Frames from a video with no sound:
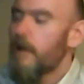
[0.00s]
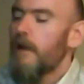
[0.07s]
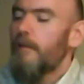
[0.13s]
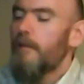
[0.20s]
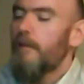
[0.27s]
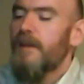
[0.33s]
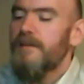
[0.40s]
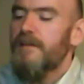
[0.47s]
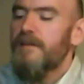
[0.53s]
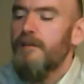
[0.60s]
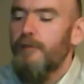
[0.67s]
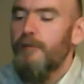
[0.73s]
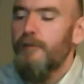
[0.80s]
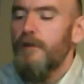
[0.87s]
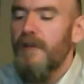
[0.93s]
because the
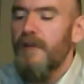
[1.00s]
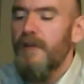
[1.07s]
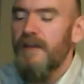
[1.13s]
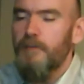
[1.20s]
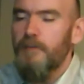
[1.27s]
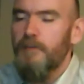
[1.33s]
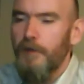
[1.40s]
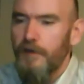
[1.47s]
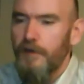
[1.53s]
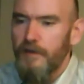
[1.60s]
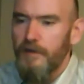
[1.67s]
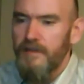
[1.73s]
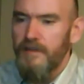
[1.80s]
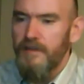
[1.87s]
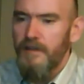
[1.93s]
food that is
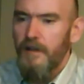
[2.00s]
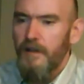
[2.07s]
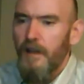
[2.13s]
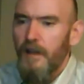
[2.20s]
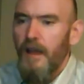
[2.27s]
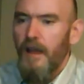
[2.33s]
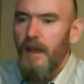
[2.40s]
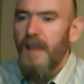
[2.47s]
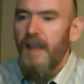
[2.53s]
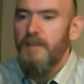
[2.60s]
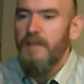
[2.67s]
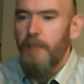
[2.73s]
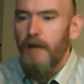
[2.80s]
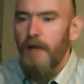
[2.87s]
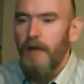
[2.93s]
produced is
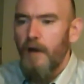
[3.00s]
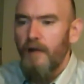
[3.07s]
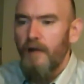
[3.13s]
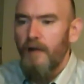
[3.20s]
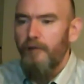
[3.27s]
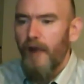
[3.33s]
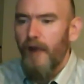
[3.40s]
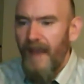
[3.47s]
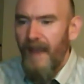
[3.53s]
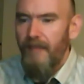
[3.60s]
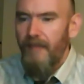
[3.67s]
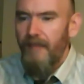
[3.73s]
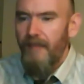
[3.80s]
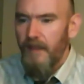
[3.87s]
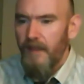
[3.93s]
better off for
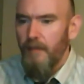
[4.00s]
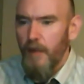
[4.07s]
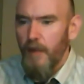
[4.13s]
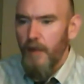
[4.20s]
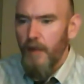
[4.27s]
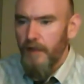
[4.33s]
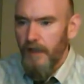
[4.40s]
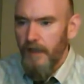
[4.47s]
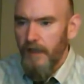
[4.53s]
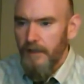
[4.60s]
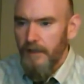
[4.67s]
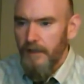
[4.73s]
having the ammonia.